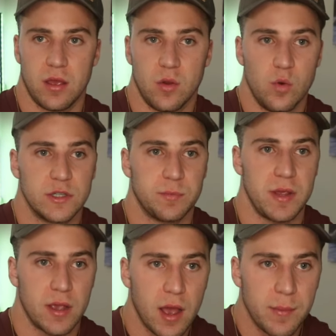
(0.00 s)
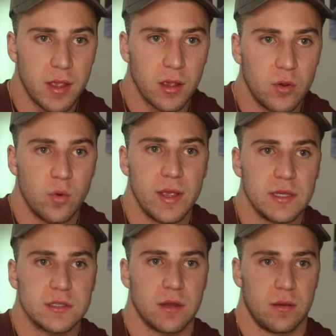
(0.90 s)
who is becoming, who
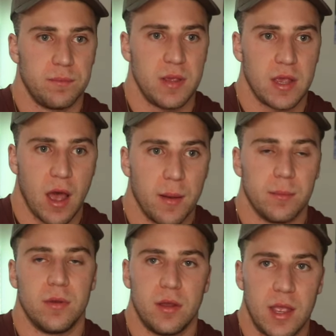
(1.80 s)
is become